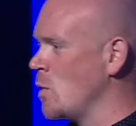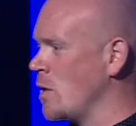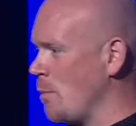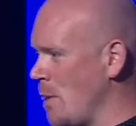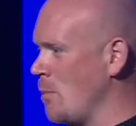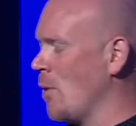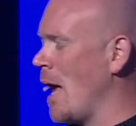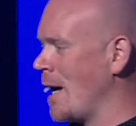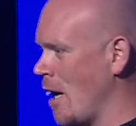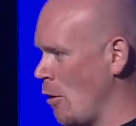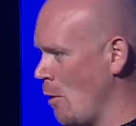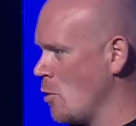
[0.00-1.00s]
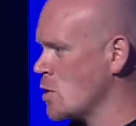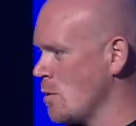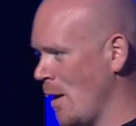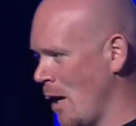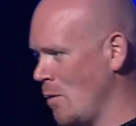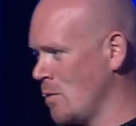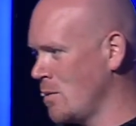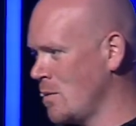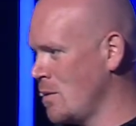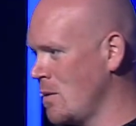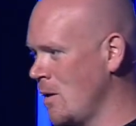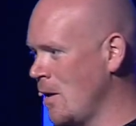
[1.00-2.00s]
with the people I care most about
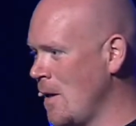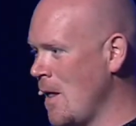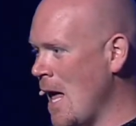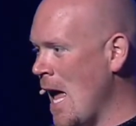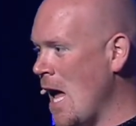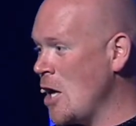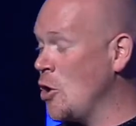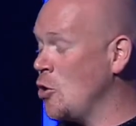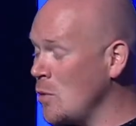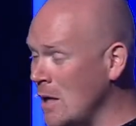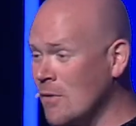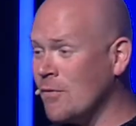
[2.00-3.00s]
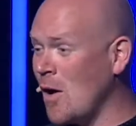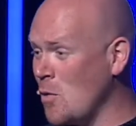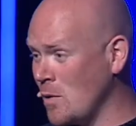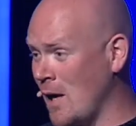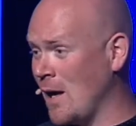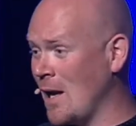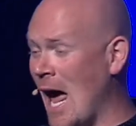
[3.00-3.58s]
you need a phone gate.